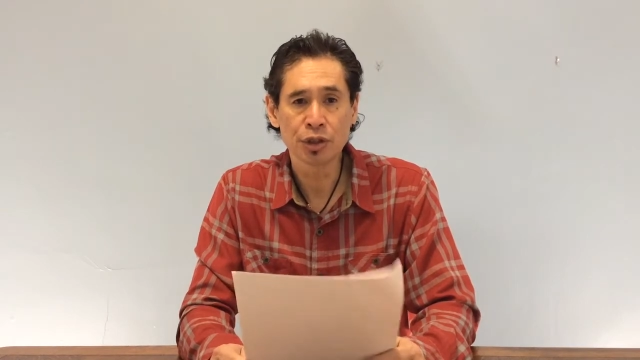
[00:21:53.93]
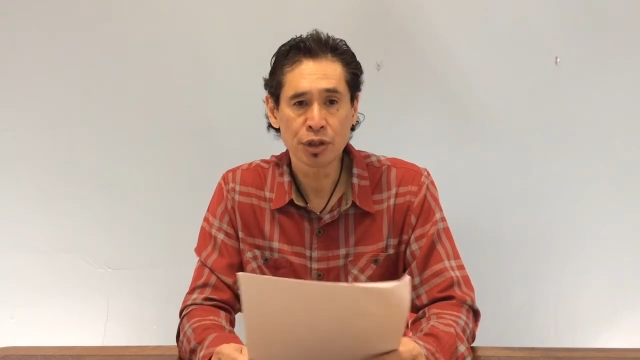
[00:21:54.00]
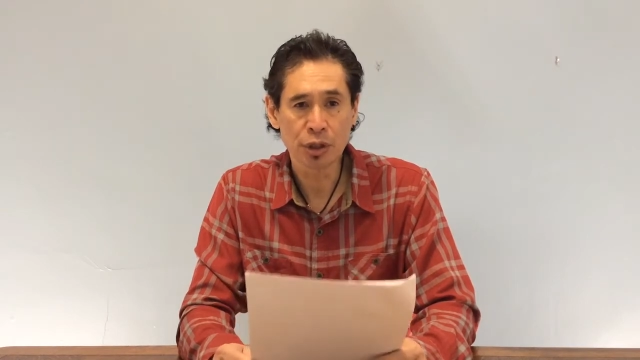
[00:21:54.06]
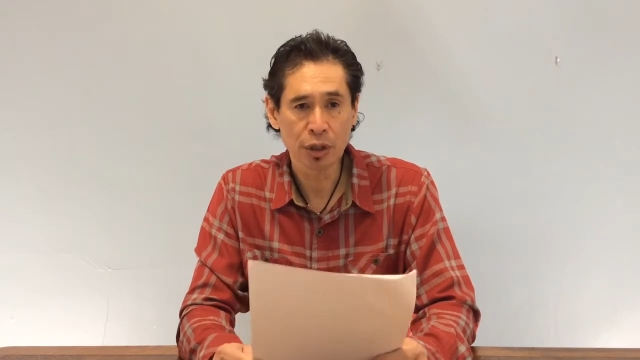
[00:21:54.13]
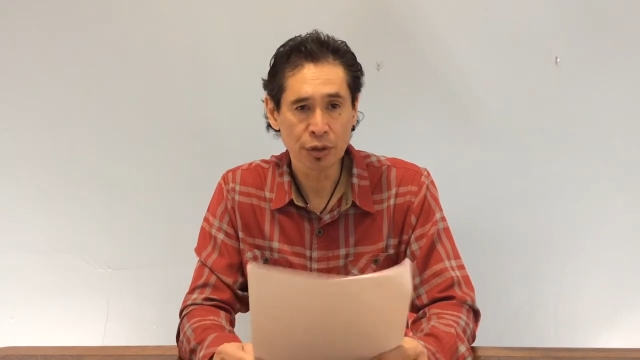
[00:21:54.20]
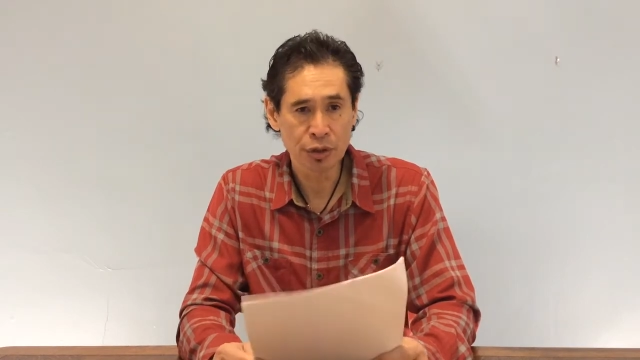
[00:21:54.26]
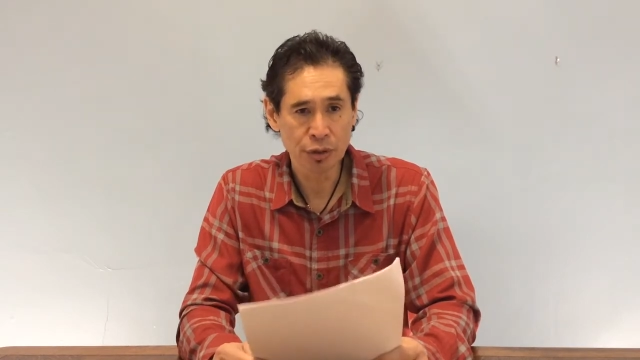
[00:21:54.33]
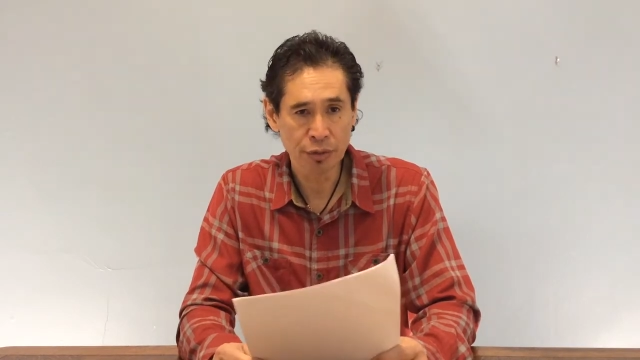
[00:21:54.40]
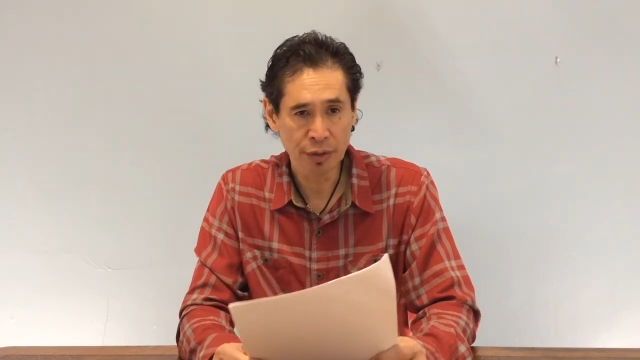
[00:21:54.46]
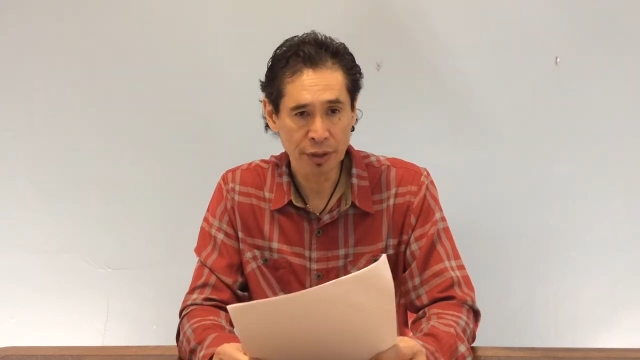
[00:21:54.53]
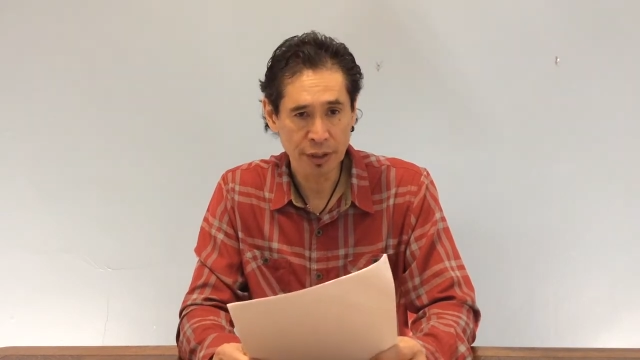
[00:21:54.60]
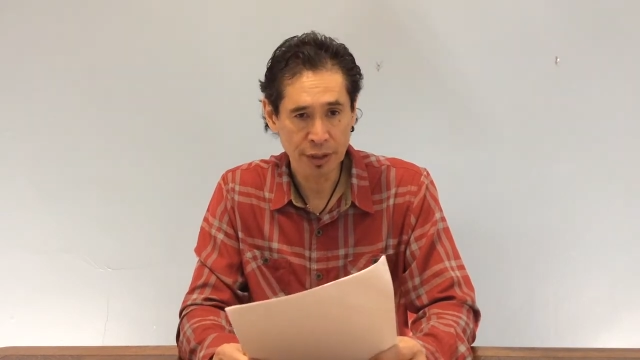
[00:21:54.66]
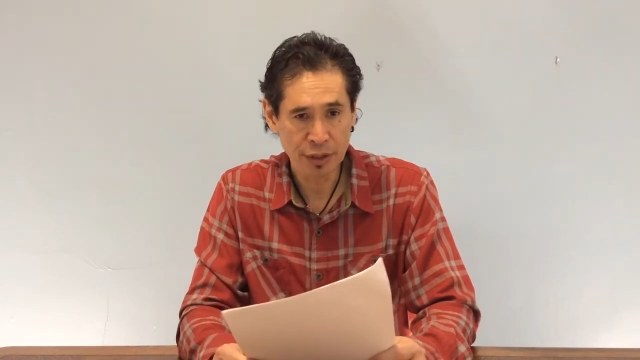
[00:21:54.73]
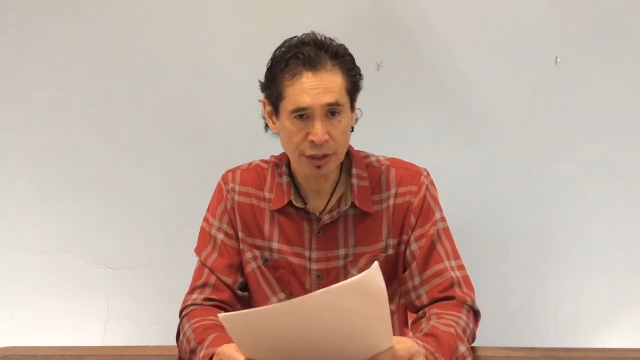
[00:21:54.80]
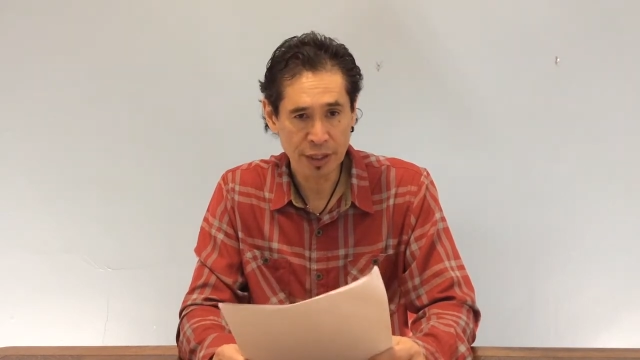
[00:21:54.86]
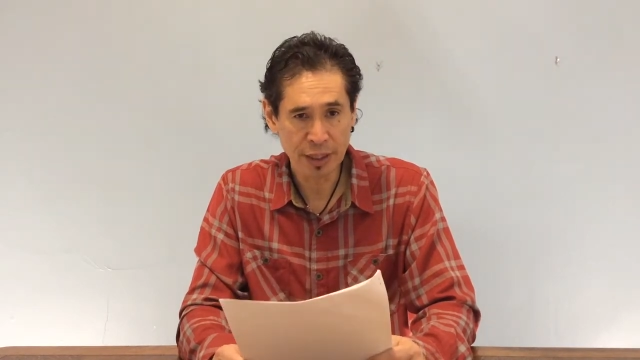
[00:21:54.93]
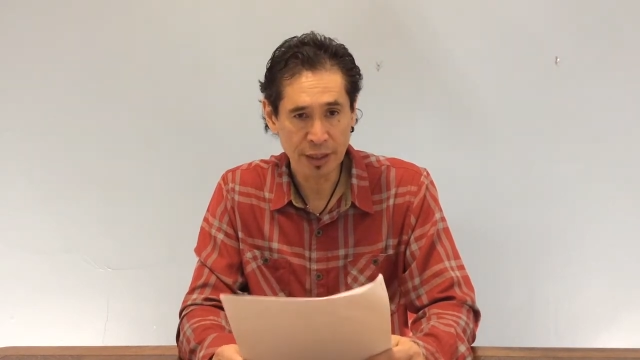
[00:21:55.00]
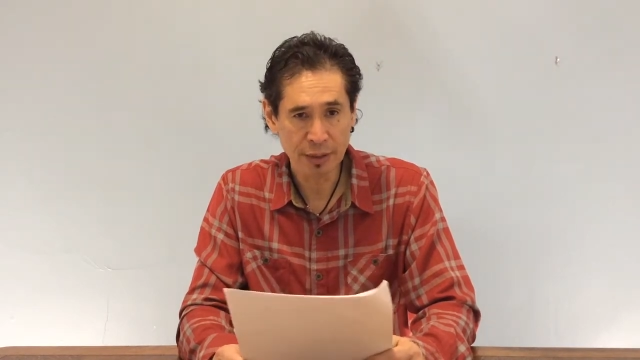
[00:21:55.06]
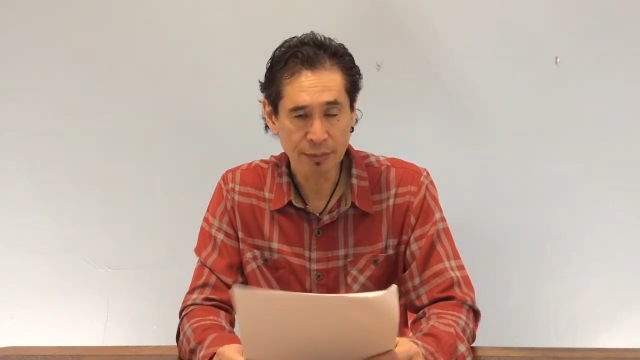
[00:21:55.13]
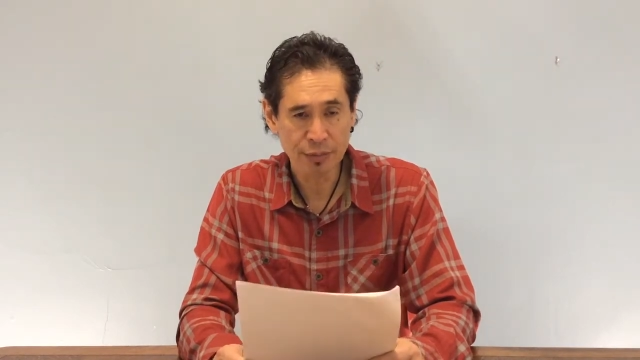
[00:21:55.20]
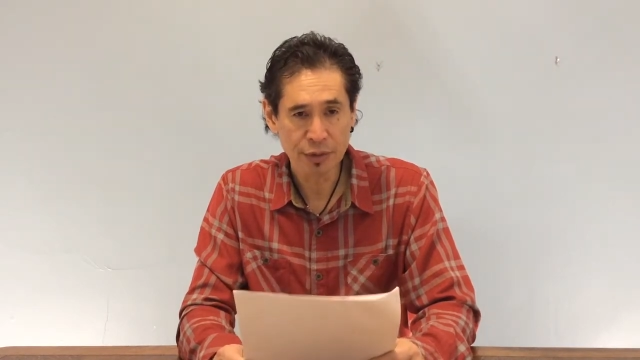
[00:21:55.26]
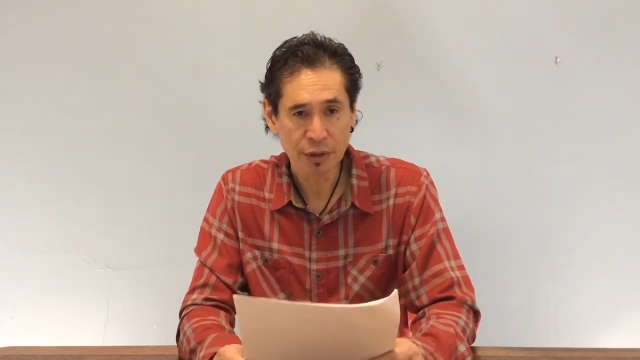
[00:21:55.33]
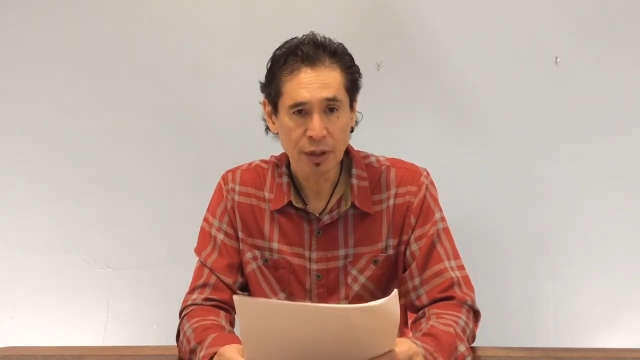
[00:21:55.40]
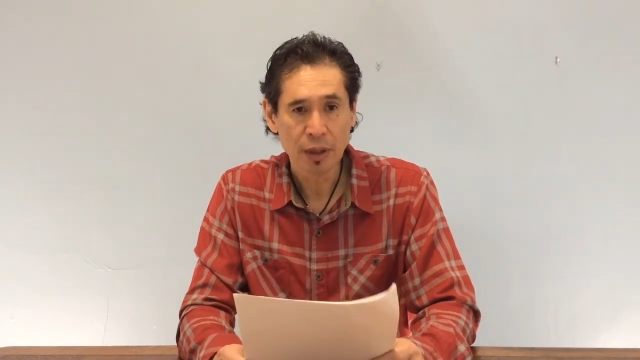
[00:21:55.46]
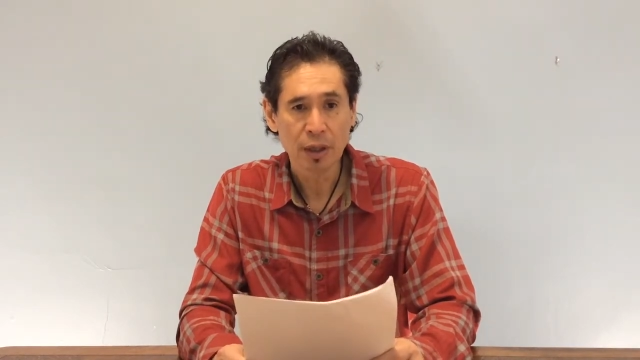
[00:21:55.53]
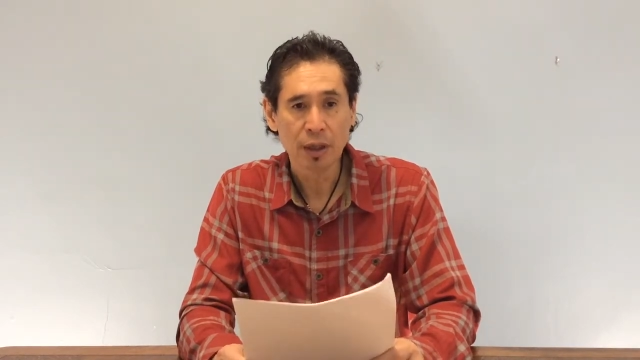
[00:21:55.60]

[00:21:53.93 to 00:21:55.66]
start doing the exams.